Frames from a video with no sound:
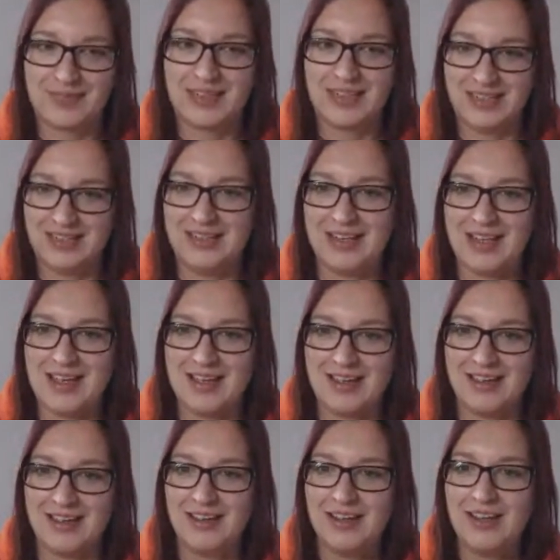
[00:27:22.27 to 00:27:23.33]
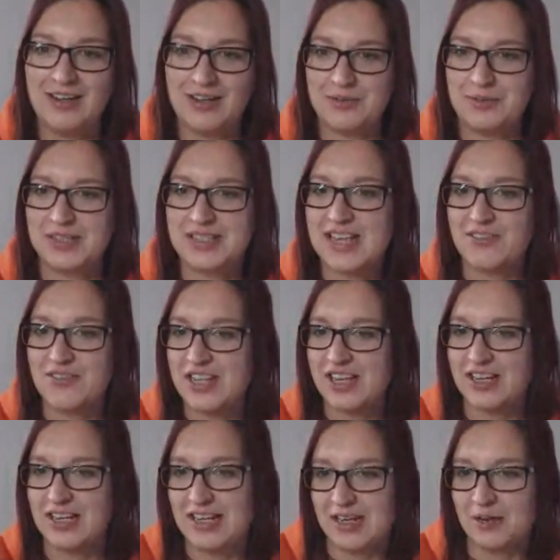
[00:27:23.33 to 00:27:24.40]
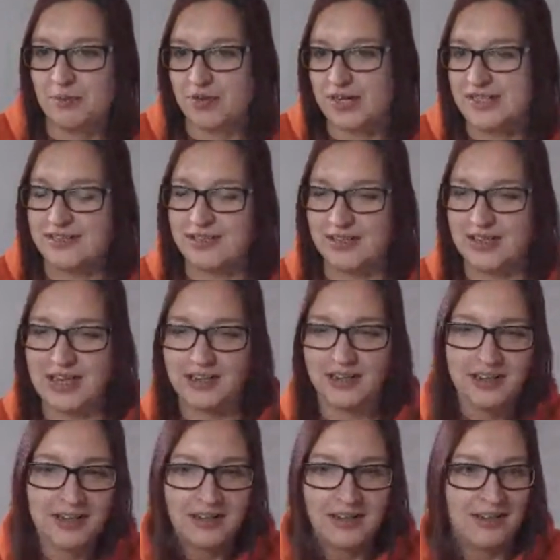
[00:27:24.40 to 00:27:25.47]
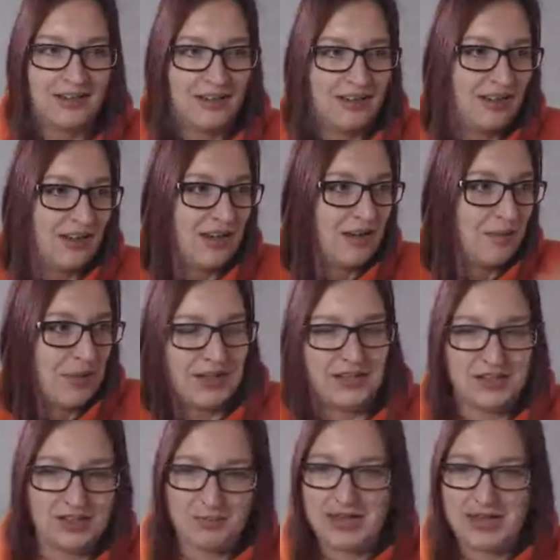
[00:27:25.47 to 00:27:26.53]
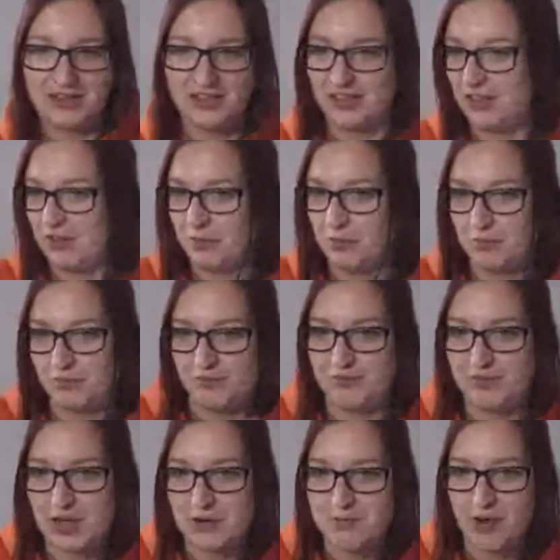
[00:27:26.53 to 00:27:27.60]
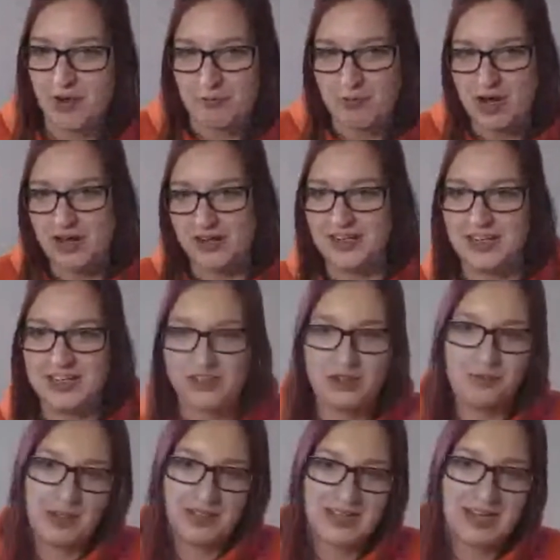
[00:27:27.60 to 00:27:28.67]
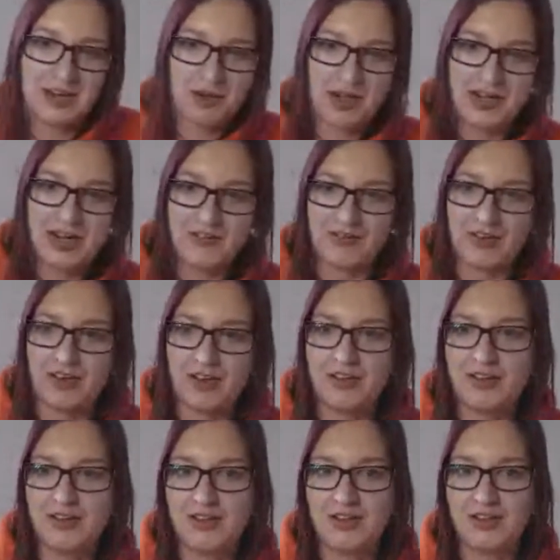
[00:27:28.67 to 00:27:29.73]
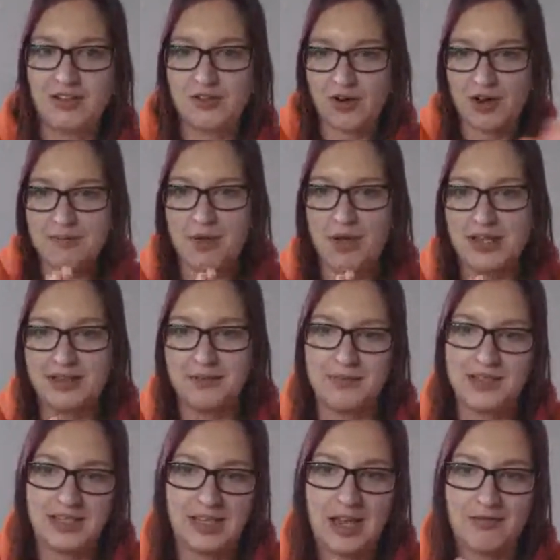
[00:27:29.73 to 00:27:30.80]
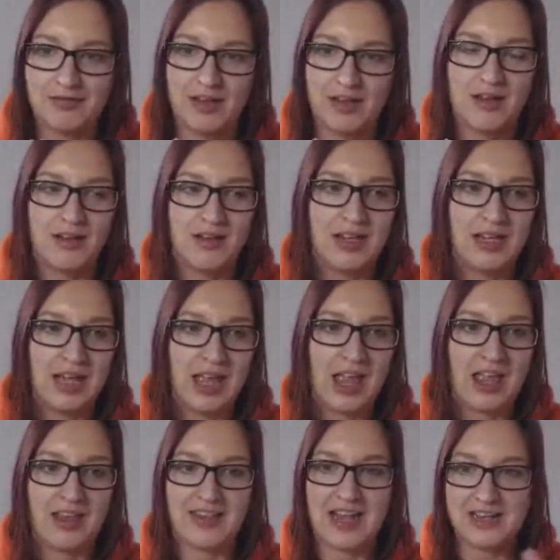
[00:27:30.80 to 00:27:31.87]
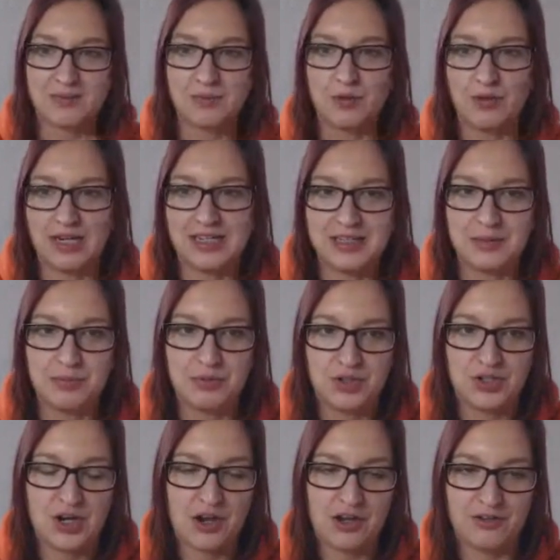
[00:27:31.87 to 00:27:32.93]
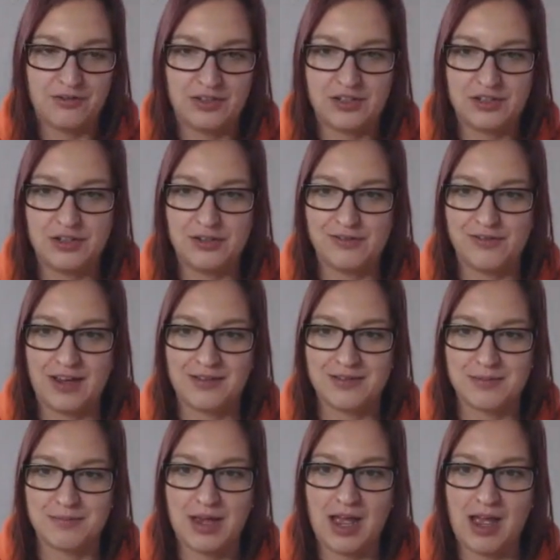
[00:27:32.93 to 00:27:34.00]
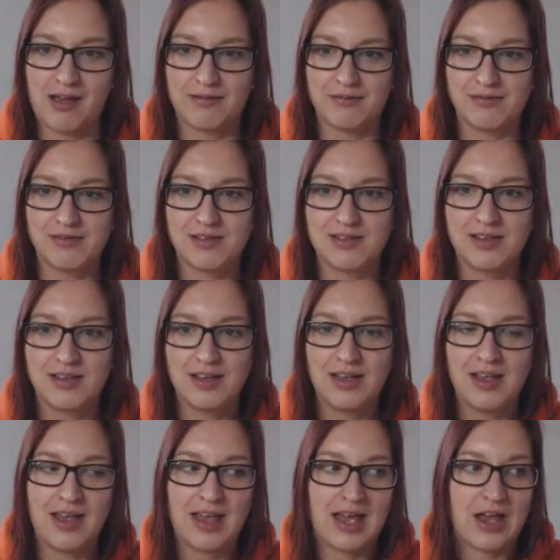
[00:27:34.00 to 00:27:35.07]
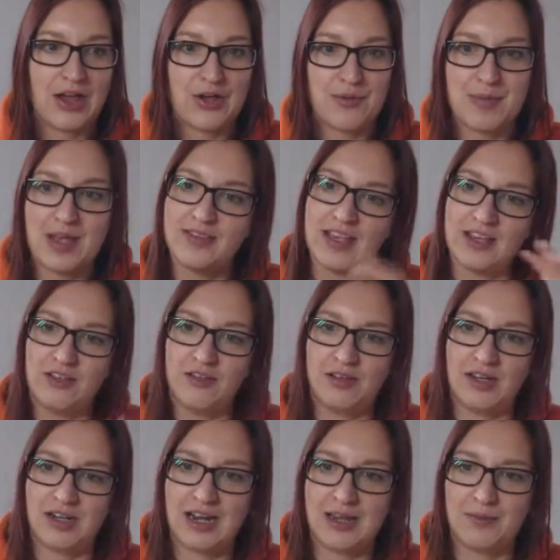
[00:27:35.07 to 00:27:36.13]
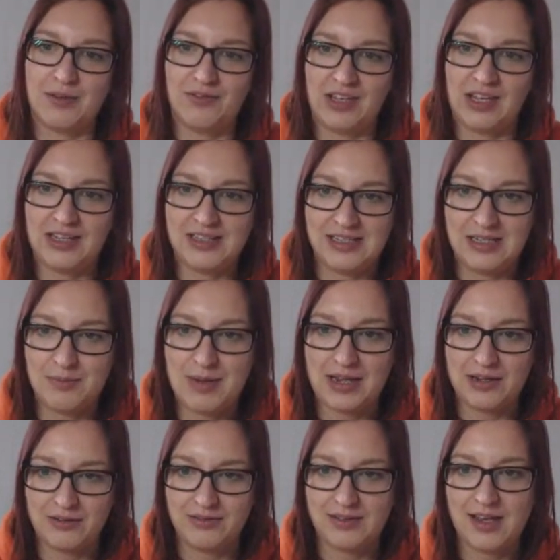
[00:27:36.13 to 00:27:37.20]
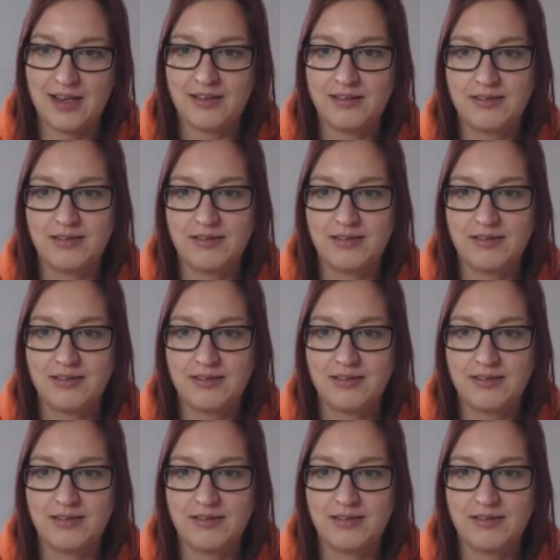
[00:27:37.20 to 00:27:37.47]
Yeah, that's what I was saying. It's like a leg press and then a bench, and you don't buy one and then two months later buy another. Try and buy them together. That's more likely to push it over the two thousand pounds, um, and then you can claim the V A T back on that.